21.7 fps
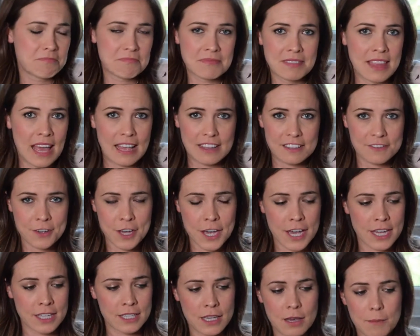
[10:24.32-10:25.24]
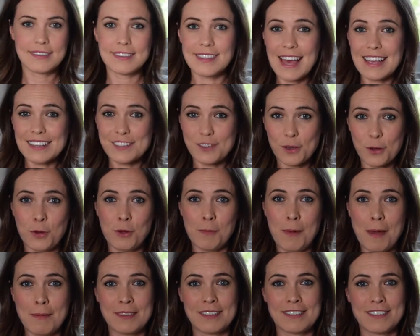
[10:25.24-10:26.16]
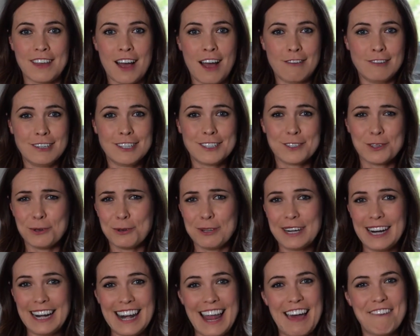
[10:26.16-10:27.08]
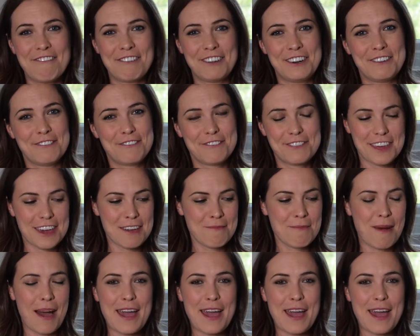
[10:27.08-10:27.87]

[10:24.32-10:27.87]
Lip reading: That's fine. So that's all my mascaras, all 11 of them.